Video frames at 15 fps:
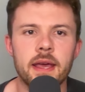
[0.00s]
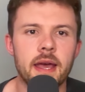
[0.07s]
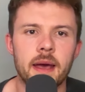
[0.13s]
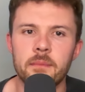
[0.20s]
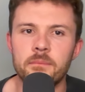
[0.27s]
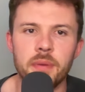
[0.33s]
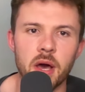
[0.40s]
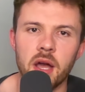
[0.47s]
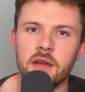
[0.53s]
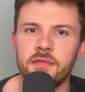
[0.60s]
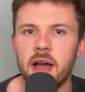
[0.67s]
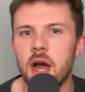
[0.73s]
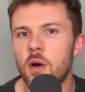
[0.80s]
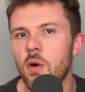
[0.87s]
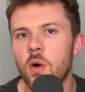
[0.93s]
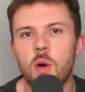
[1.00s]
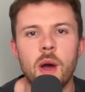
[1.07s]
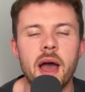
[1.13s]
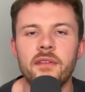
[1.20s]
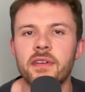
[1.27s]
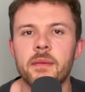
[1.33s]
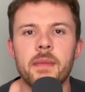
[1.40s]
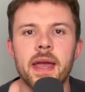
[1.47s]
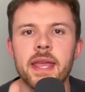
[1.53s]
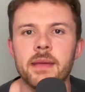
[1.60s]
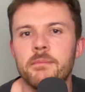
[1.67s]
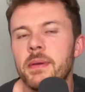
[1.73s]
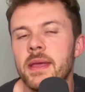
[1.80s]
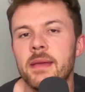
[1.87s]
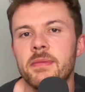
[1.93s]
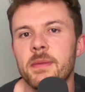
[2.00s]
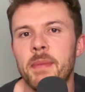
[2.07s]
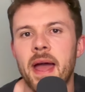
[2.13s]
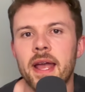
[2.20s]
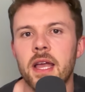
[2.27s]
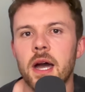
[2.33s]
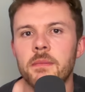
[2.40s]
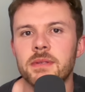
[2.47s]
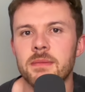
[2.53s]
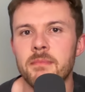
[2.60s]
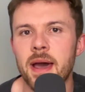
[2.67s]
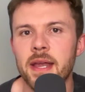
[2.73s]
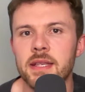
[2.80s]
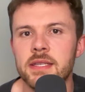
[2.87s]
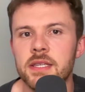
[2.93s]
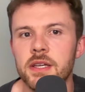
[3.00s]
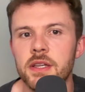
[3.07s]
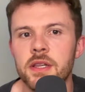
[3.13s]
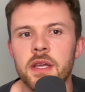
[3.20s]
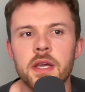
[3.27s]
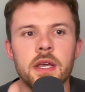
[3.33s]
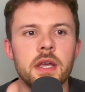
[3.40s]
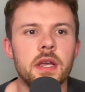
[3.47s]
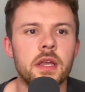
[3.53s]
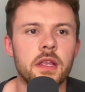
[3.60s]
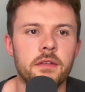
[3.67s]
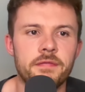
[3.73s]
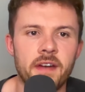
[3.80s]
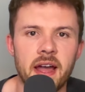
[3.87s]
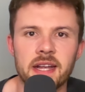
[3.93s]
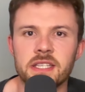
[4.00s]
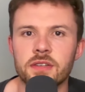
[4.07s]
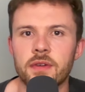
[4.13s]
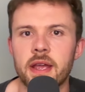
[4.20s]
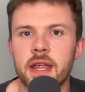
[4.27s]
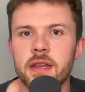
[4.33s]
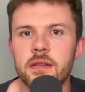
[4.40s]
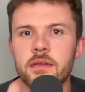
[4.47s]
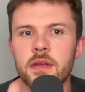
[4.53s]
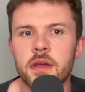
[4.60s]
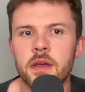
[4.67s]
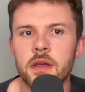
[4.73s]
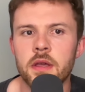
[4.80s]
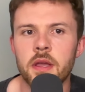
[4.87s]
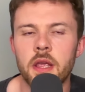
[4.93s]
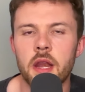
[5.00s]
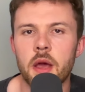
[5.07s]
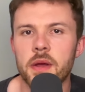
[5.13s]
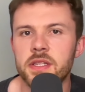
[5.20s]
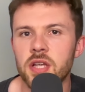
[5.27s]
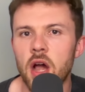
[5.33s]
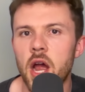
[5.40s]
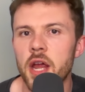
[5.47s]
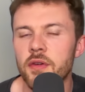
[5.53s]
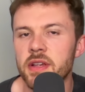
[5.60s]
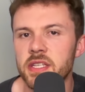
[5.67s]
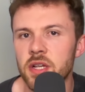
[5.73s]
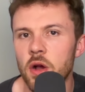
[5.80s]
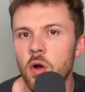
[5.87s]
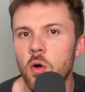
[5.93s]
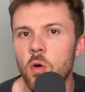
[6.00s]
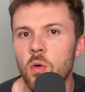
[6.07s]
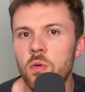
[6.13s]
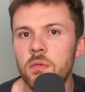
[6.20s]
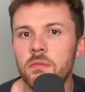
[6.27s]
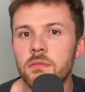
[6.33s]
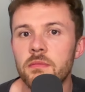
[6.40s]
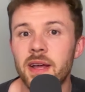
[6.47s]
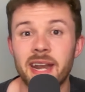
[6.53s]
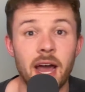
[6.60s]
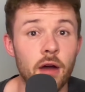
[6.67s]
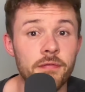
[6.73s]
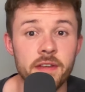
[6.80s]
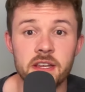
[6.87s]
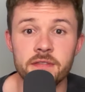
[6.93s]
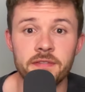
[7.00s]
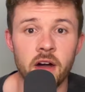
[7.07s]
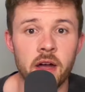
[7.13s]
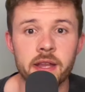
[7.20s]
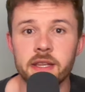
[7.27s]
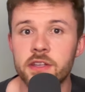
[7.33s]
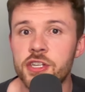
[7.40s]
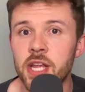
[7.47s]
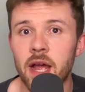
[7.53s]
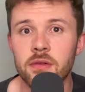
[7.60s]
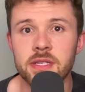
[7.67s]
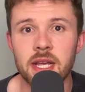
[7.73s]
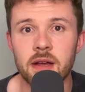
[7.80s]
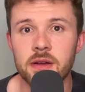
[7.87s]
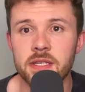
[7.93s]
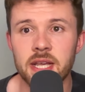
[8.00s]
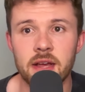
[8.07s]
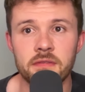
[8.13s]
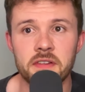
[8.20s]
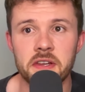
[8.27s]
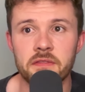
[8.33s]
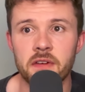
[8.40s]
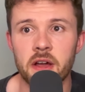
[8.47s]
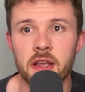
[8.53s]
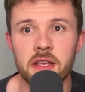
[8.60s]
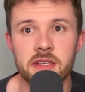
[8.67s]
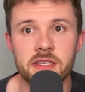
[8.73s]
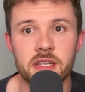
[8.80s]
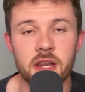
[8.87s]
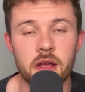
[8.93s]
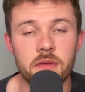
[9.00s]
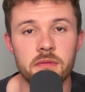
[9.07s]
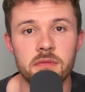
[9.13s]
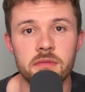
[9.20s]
and Bergvall or whoever may be the backup to Maddison. You factor in, you know, a Tyrese Hall. And Alfie Devine, shout out to Alfie Devine, because, you know,